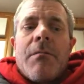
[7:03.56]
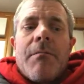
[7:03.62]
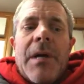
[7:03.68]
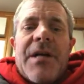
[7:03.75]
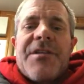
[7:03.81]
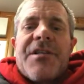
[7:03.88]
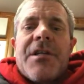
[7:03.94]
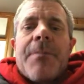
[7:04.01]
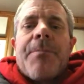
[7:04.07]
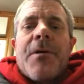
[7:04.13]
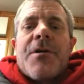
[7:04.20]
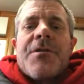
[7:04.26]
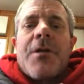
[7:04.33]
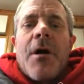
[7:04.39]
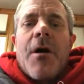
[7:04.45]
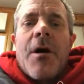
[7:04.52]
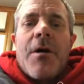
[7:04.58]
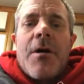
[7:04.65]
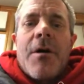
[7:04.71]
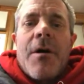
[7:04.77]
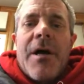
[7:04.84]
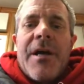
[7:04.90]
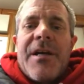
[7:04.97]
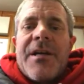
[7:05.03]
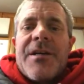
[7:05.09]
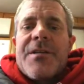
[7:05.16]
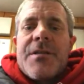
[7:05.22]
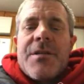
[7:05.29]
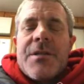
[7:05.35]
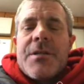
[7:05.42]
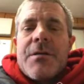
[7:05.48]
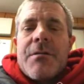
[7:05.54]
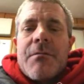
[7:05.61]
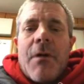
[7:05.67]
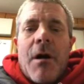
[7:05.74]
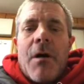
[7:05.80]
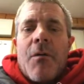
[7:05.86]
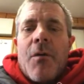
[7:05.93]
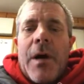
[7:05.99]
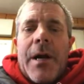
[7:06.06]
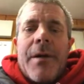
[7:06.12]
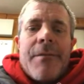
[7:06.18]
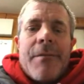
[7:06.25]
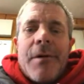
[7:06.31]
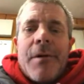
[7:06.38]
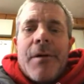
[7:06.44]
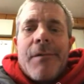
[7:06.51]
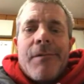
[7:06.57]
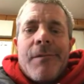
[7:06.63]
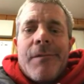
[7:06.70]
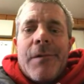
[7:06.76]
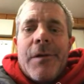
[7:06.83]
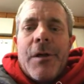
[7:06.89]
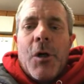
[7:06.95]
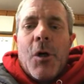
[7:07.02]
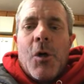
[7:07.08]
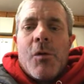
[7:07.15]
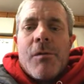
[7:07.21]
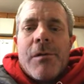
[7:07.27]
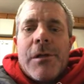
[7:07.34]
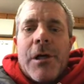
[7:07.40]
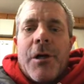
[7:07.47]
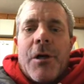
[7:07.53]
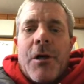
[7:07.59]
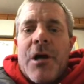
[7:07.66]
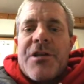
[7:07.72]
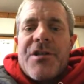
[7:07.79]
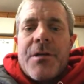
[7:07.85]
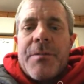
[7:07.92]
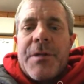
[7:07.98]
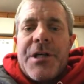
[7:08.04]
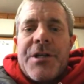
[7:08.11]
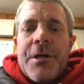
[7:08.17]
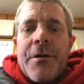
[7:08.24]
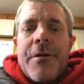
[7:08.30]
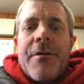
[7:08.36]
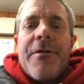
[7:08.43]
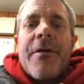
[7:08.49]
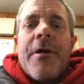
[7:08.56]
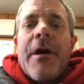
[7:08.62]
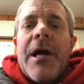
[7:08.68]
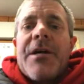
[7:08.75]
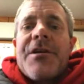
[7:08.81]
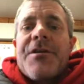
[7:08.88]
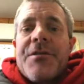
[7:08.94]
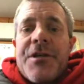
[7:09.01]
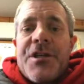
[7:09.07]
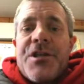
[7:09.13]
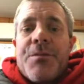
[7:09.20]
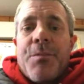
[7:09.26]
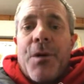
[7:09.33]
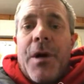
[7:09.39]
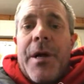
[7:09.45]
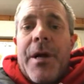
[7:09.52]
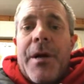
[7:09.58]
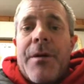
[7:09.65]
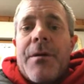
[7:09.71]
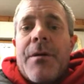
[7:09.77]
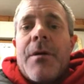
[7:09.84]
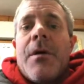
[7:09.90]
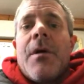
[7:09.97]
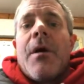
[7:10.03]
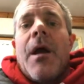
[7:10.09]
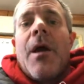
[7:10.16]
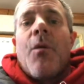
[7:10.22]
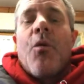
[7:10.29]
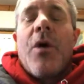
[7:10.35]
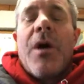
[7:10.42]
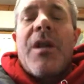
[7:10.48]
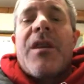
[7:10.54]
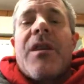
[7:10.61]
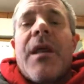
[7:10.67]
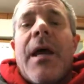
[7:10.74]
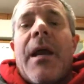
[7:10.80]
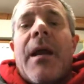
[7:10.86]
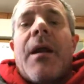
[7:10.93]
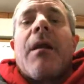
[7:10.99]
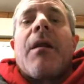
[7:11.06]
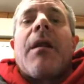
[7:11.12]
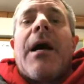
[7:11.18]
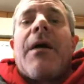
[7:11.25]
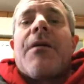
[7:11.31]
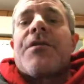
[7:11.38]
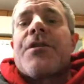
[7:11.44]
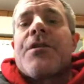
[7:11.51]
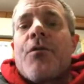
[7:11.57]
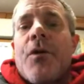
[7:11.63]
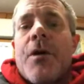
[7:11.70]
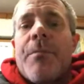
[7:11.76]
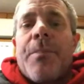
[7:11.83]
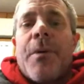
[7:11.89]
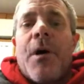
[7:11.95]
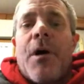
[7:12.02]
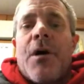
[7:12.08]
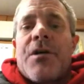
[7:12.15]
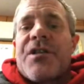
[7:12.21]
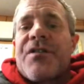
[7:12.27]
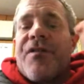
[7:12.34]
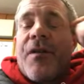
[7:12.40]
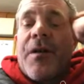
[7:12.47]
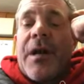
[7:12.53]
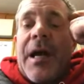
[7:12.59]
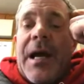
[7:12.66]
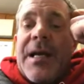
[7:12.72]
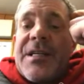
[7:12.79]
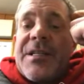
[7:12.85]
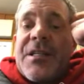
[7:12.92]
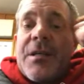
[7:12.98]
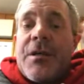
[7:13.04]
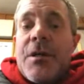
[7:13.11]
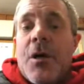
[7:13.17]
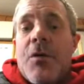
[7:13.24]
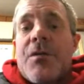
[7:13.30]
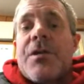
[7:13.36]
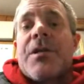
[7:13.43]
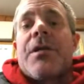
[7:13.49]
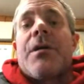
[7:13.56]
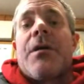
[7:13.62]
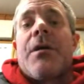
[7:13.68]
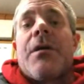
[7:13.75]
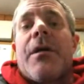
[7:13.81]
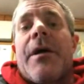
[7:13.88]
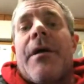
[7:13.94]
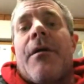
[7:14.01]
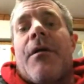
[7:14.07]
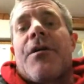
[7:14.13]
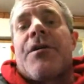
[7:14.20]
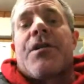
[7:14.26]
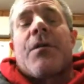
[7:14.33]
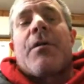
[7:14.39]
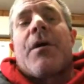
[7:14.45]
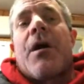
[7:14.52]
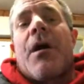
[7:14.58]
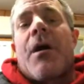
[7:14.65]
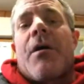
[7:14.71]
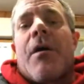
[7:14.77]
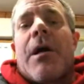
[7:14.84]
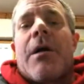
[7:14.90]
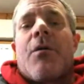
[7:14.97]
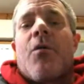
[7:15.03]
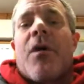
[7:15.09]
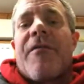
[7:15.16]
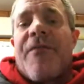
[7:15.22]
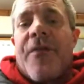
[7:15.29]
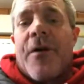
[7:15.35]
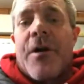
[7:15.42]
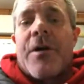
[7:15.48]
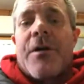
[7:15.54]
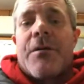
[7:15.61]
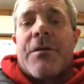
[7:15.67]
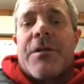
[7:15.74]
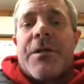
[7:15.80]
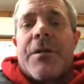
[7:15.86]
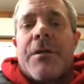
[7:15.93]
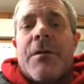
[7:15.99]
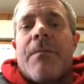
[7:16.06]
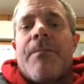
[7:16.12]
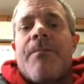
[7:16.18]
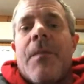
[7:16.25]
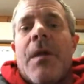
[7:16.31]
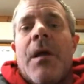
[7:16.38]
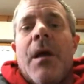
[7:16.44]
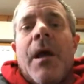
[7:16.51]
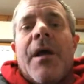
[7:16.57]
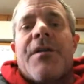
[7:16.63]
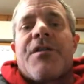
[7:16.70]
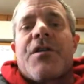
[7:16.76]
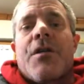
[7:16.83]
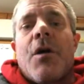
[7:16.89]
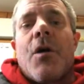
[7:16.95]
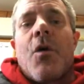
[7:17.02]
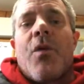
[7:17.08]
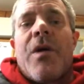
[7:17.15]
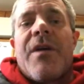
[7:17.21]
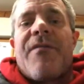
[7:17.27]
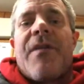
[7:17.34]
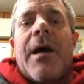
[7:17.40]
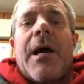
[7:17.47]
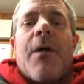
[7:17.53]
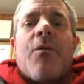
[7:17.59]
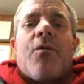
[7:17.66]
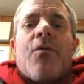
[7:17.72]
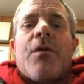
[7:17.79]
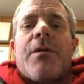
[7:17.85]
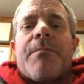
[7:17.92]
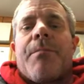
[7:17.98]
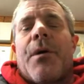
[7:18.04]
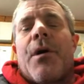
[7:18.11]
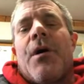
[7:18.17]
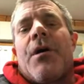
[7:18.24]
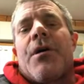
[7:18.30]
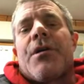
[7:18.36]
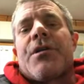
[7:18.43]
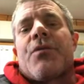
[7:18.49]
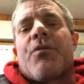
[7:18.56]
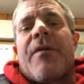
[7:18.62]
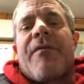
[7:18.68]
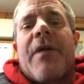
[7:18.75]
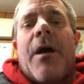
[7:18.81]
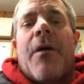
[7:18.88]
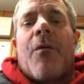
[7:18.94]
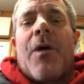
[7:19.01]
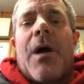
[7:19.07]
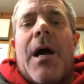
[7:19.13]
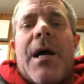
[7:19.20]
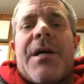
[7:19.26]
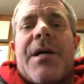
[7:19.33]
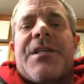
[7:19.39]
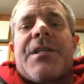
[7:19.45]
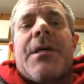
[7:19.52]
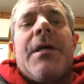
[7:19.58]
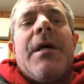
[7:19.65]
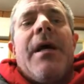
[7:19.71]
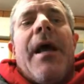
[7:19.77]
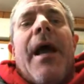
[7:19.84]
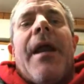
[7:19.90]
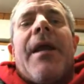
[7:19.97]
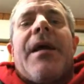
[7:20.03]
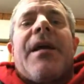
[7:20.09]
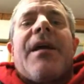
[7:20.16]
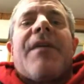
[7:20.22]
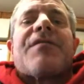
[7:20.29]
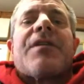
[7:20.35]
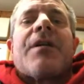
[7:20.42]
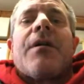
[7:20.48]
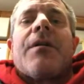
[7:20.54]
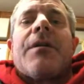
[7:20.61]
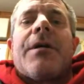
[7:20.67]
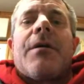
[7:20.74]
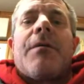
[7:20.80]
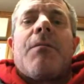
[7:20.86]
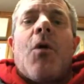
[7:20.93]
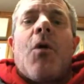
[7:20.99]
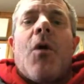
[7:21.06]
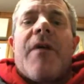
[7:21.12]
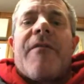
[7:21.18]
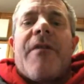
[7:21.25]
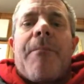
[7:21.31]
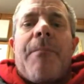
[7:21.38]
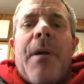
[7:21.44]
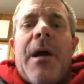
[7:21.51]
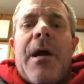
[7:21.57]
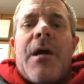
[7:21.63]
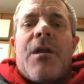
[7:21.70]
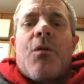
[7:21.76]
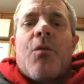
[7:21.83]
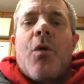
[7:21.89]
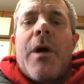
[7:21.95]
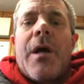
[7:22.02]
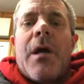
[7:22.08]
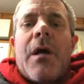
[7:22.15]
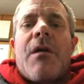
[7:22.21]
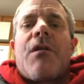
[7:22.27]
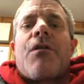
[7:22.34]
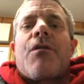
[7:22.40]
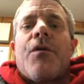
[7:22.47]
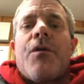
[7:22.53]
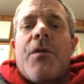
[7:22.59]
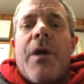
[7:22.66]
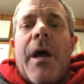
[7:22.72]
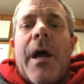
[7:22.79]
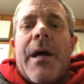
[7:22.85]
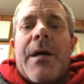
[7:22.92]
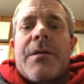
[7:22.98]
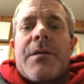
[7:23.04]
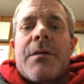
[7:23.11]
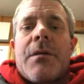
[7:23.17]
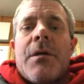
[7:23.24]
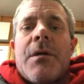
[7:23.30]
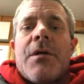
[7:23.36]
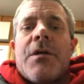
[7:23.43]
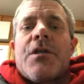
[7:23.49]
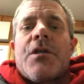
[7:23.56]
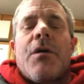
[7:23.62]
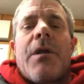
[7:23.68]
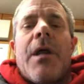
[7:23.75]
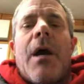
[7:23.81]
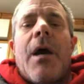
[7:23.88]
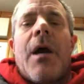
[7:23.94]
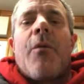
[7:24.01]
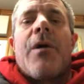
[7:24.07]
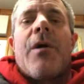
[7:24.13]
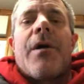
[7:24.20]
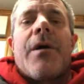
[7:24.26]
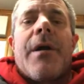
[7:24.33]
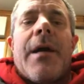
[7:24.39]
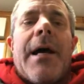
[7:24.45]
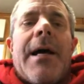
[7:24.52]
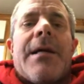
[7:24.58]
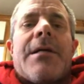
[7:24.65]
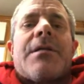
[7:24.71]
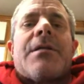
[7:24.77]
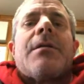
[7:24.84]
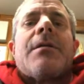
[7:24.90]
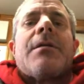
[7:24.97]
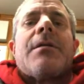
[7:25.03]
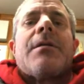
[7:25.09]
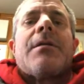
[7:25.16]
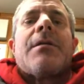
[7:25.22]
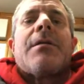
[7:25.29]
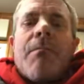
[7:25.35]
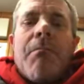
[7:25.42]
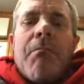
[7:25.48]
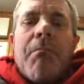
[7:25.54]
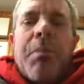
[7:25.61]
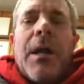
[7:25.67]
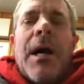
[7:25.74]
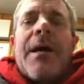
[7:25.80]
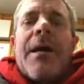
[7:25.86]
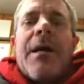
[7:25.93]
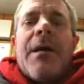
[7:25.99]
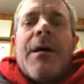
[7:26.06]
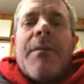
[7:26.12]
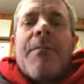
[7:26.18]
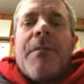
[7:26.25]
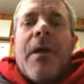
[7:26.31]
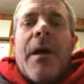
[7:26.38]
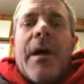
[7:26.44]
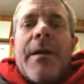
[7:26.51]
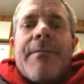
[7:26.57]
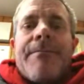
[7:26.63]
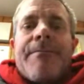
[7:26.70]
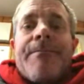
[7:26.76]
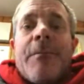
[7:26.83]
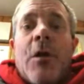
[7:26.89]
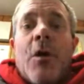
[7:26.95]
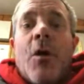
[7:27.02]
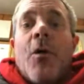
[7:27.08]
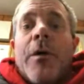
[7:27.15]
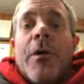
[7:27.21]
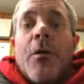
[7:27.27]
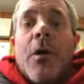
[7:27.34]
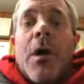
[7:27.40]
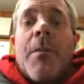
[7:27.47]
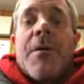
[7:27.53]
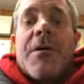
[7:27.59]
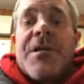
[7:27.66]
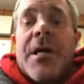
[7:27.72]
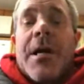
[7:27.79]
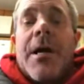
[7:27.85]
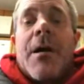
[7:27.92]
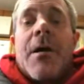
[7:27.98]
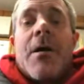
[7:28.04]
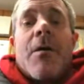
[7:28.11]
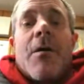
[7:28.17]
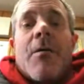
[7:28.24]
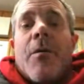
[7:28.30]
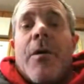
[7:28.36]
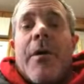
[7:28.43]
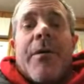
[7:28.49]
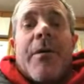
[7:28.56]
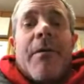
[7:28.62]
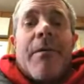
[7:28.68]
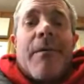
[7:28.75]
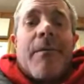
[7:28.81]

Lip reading: My zippers aren't right, across from each other. They're actually spread. And with that, it allows the root balls for the guys in no-till, and also in our ground, we're vertical till. And so we've got root balls, we've got rocks, and it gives it a little more of a pathway through that so that we're not blocking up that, with a rubber tire or with